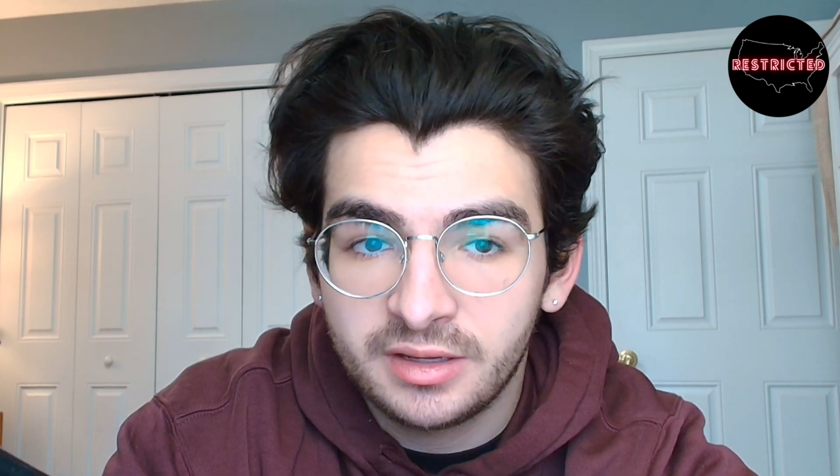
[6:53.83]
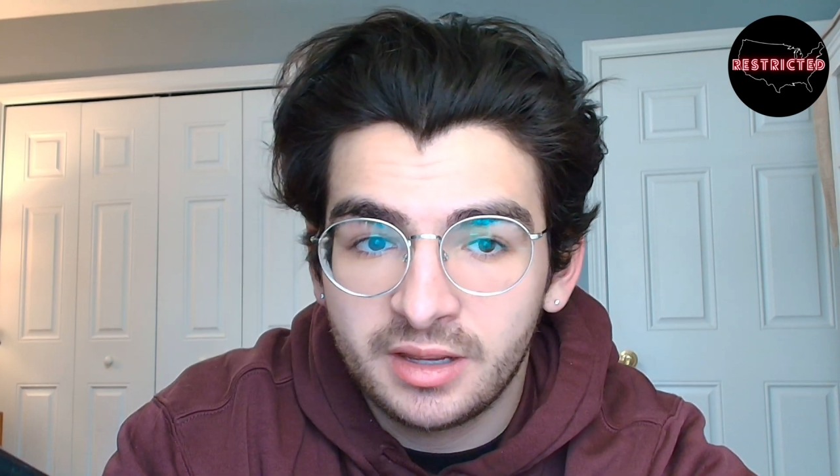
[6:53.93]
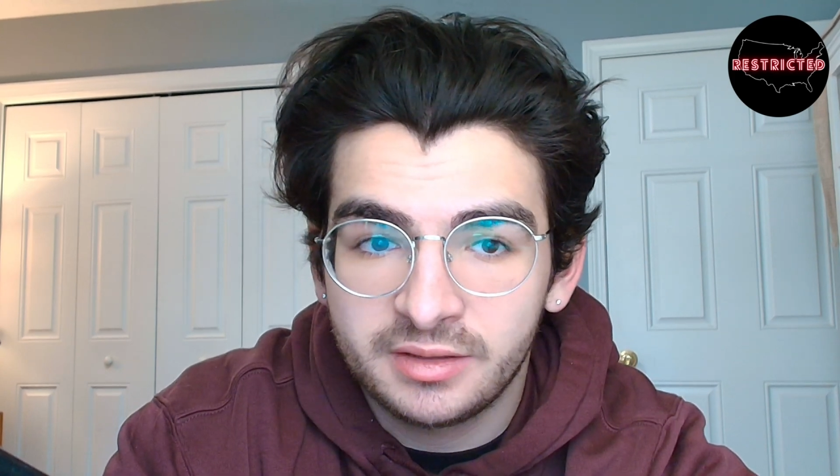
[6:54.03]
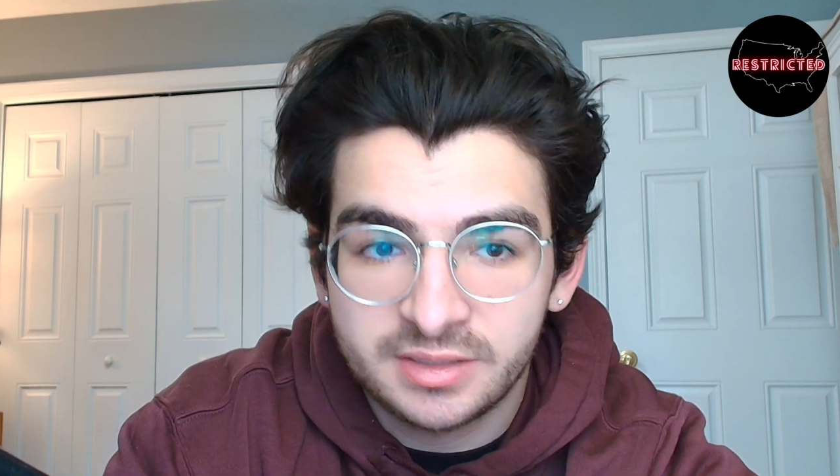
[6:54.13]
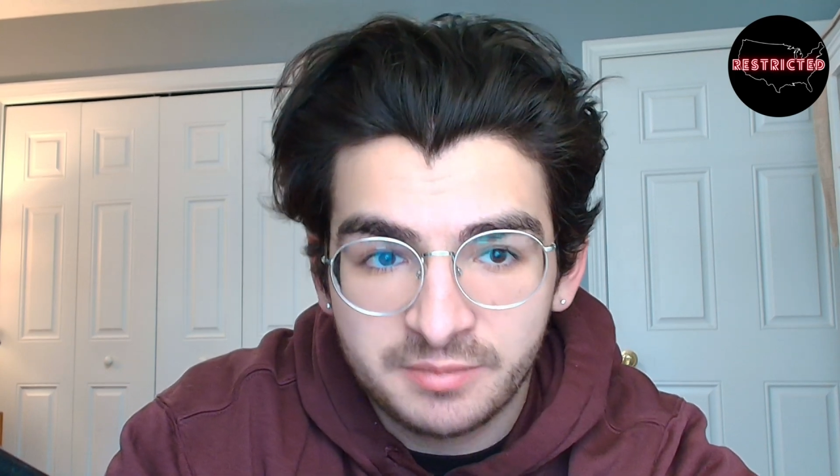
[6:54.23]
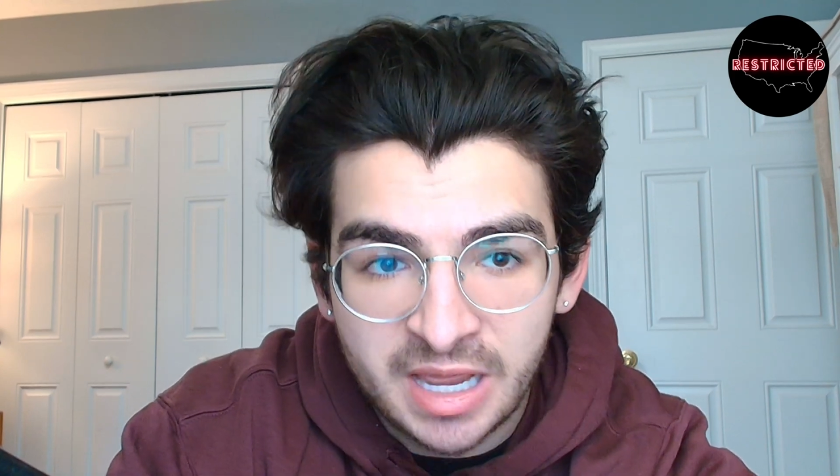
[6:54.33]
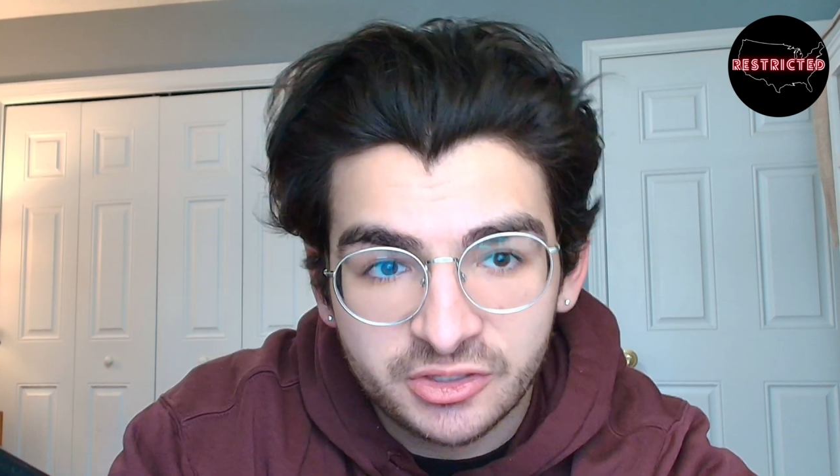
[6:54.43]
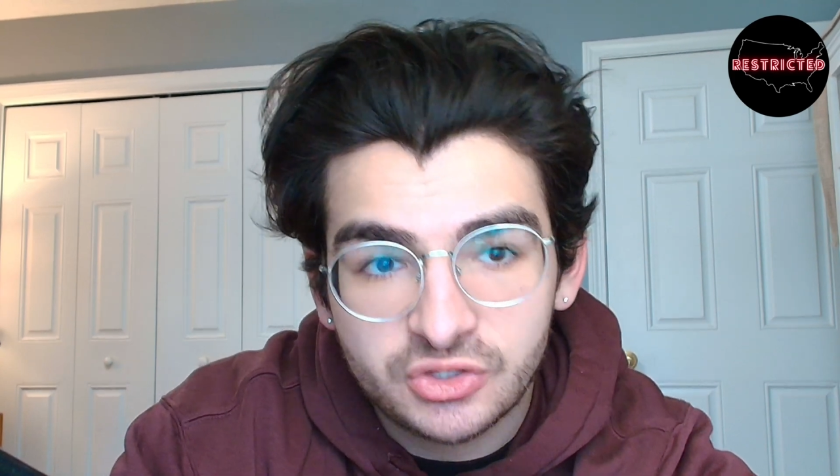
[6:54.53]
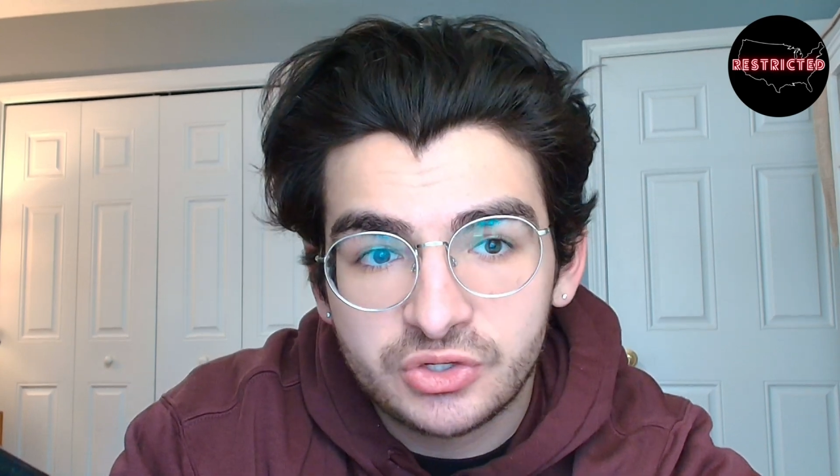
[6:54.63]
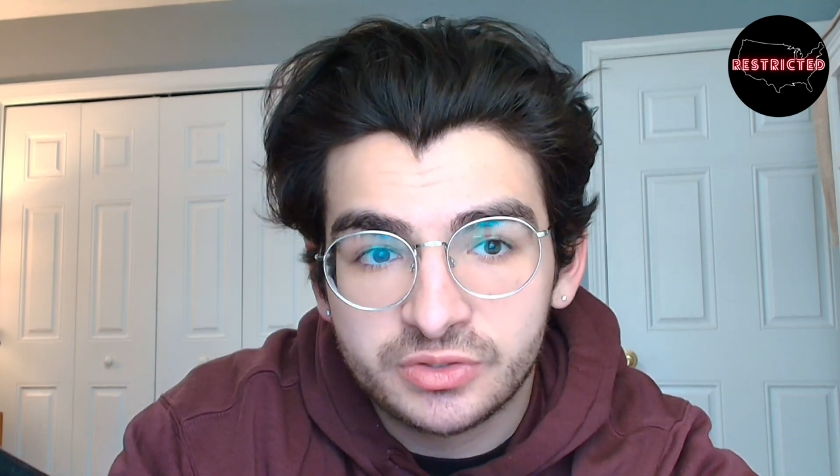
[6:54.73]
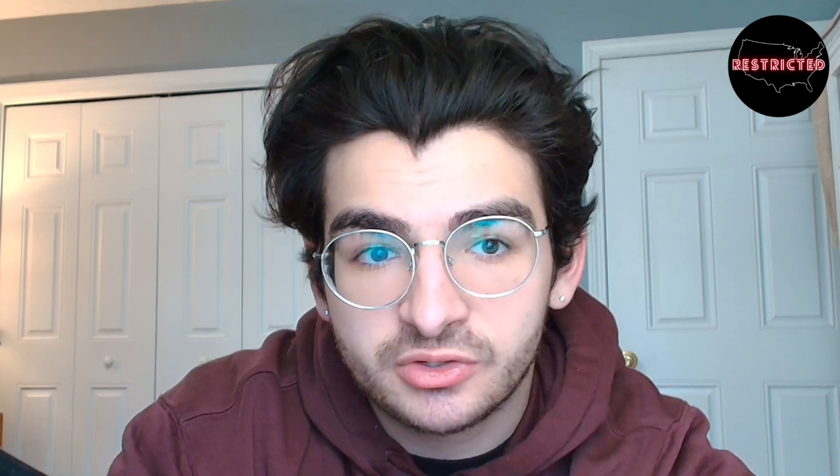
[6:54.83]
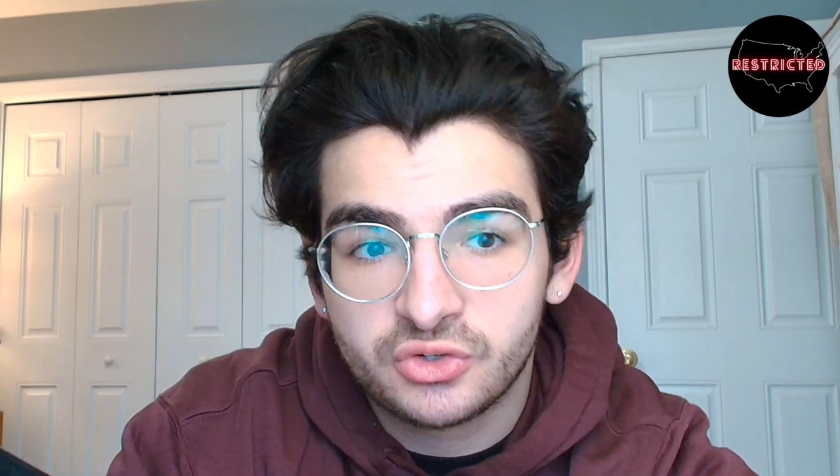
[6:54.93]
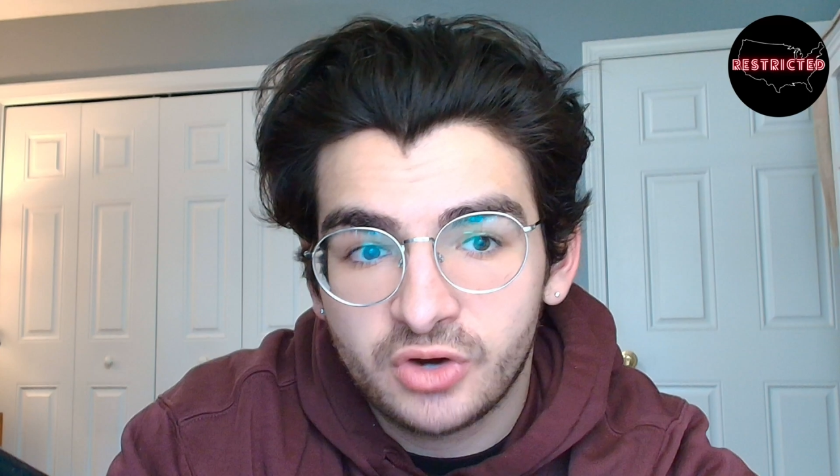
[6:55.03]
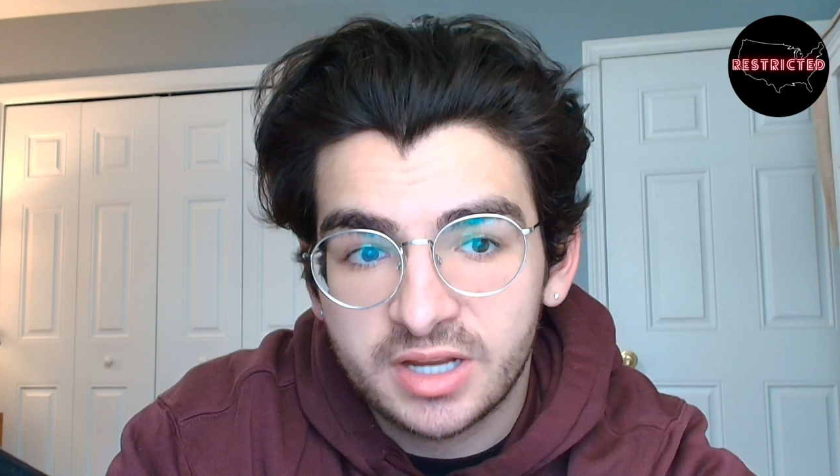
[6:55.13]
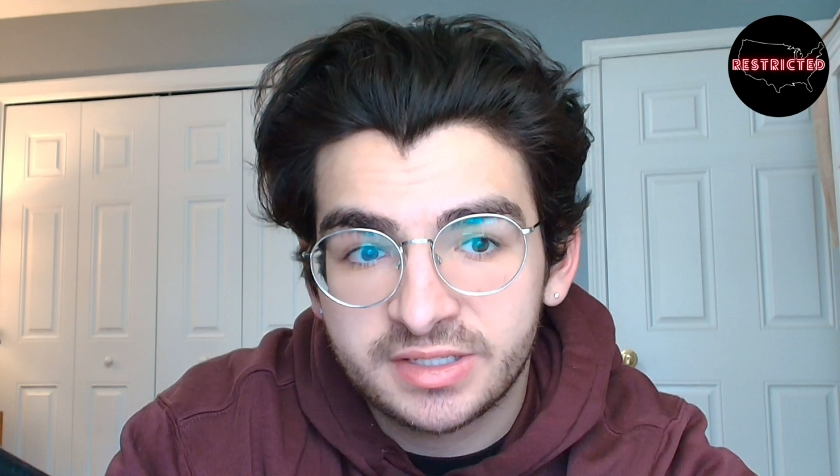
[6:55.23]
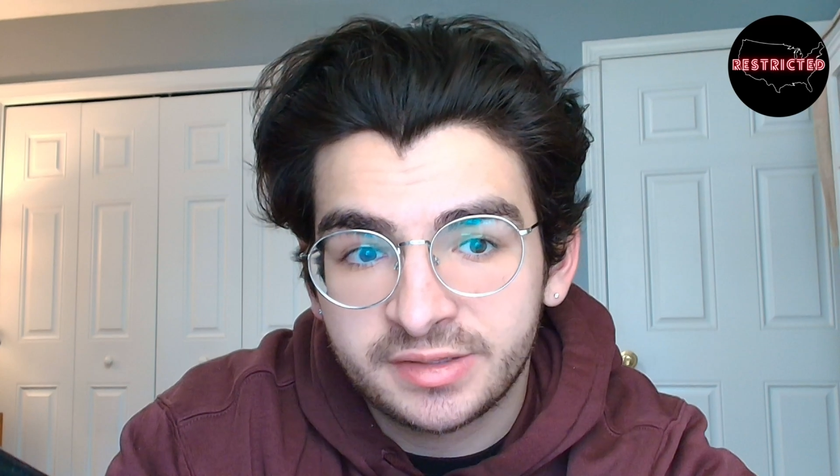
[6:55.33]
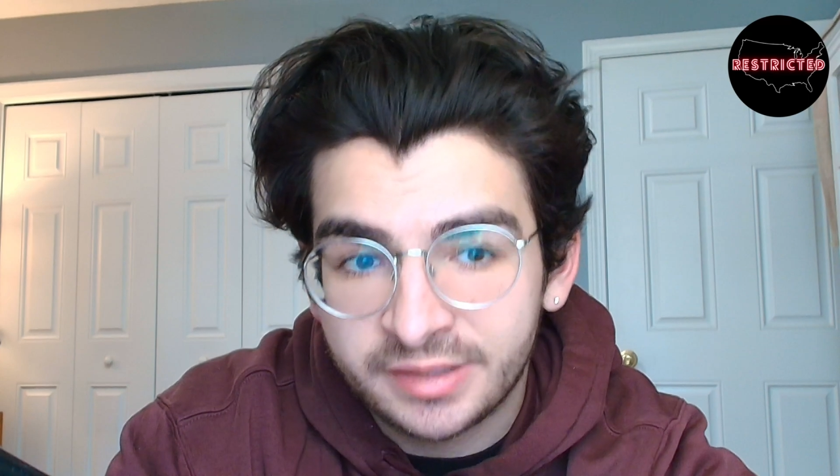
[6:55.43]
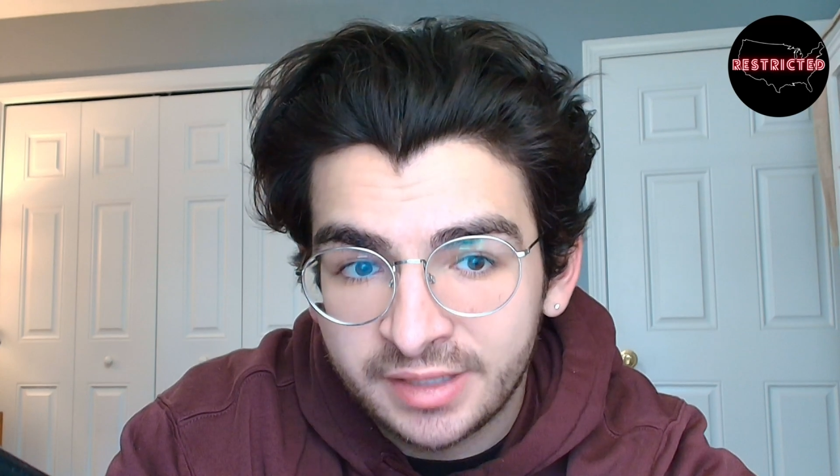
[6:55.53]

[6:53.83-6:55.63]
Is Massachusetts crossing the